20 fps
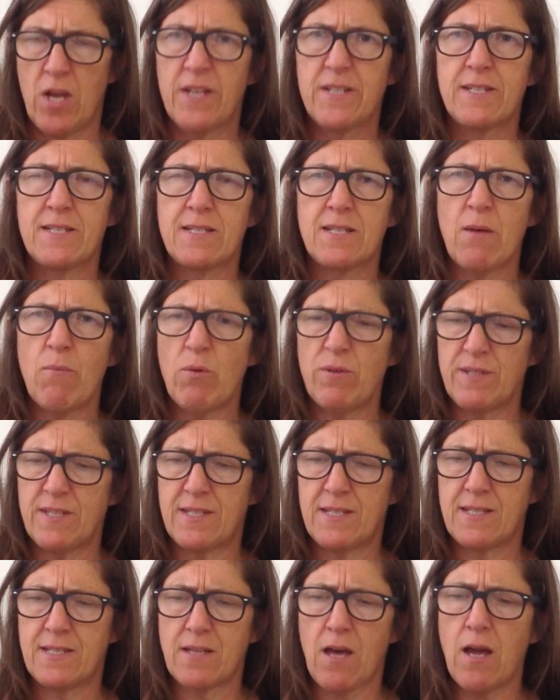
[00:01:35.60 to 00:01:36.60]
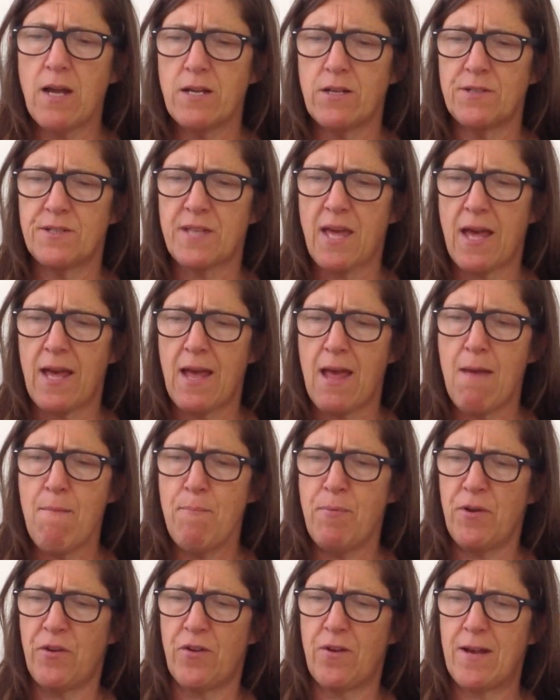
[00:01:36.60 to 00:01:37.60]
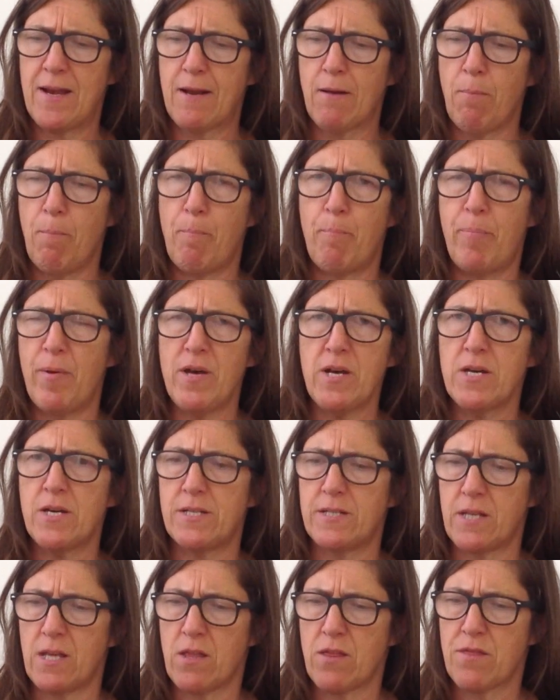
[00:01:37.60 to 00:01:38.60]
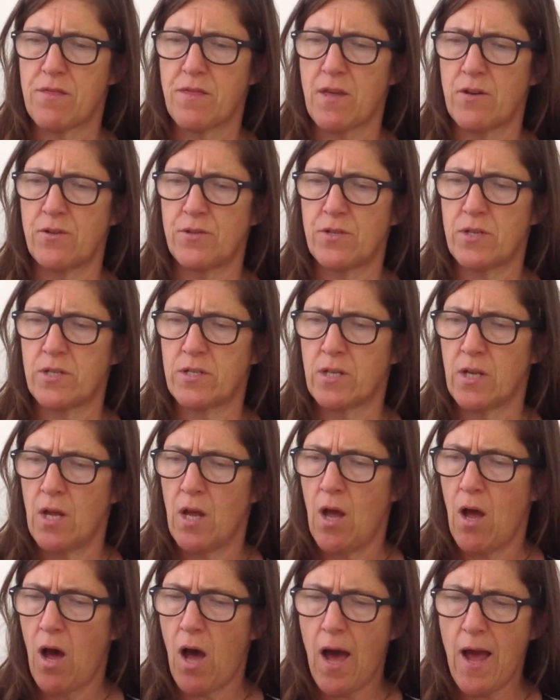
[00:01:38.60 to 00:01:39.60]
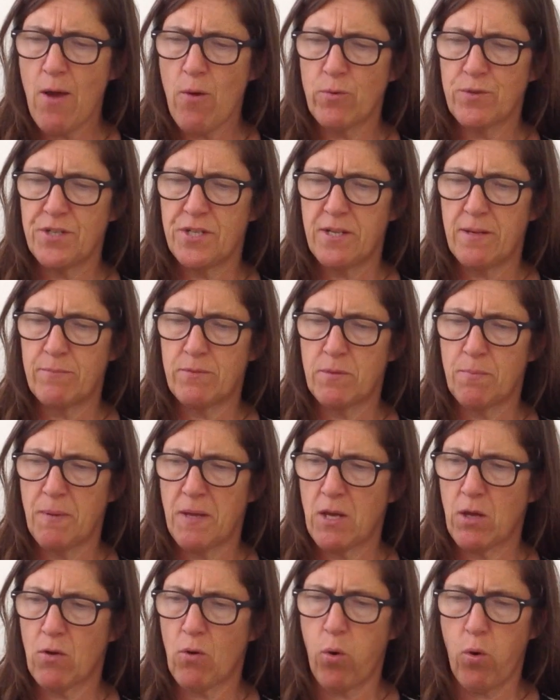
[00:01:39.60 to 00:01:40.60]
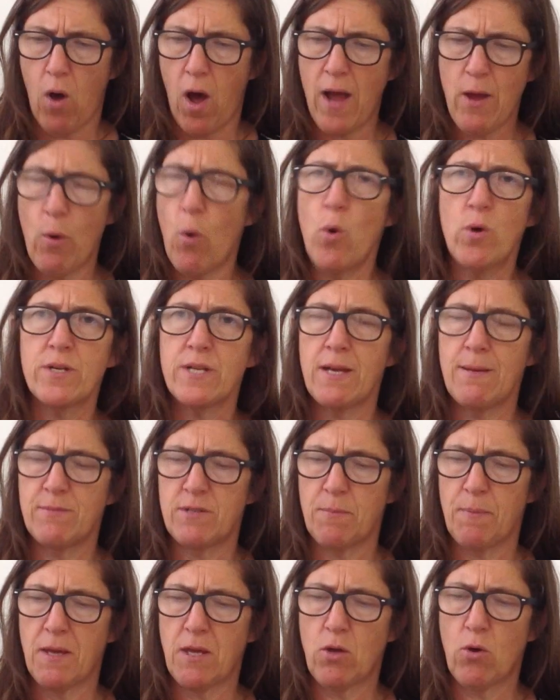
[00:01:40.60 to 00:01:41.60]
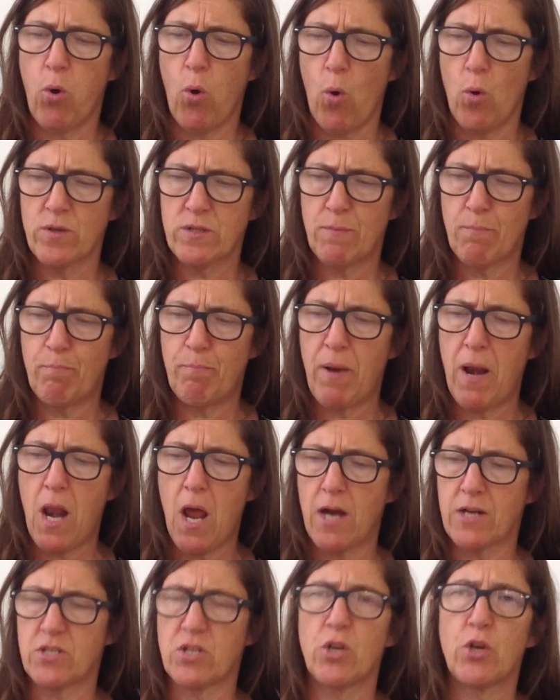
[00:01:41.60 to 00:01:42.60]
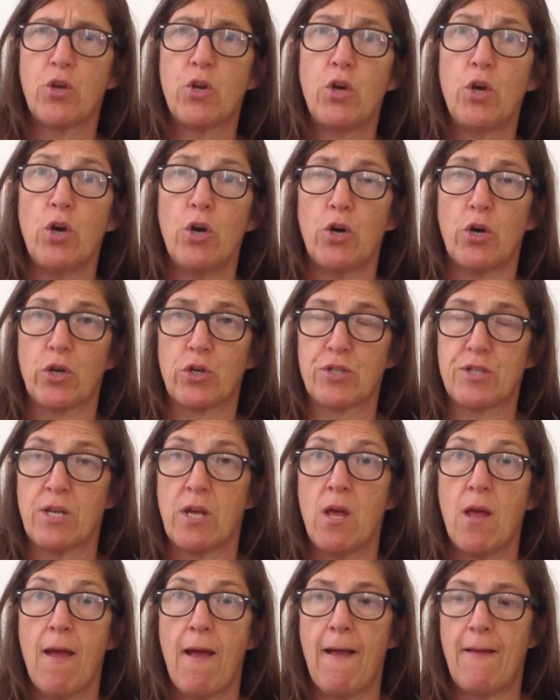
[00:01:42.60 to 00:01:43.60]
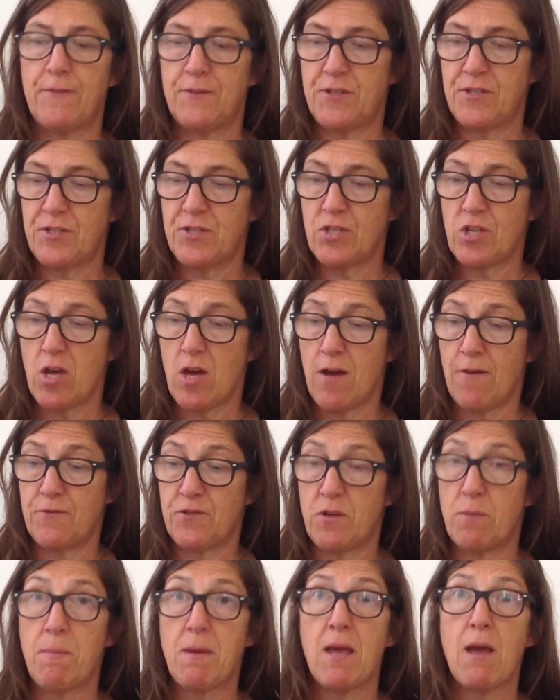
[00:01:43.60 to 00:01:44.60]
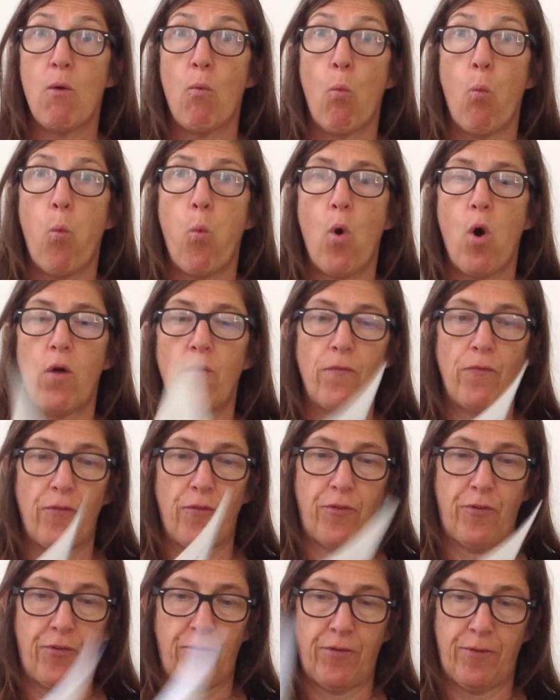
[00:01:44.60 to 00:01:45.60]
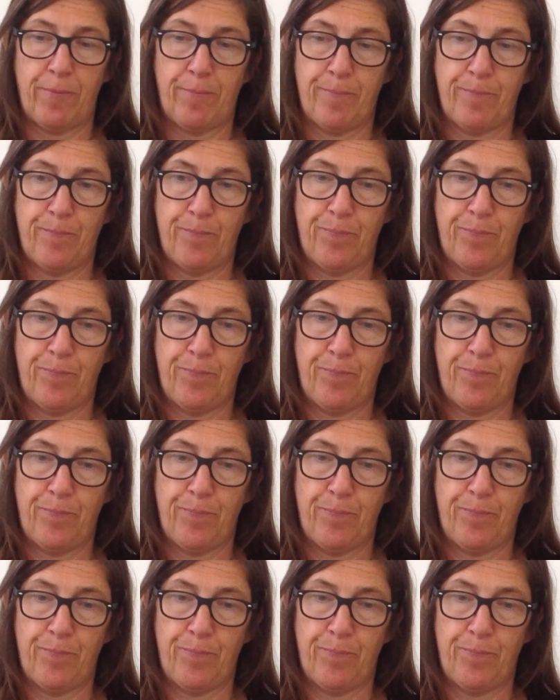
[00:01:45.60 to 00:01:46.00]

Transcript: "Someone silence that impudent little bird," he thundered. I order him to be caught and plucked and cooked and served to me at once."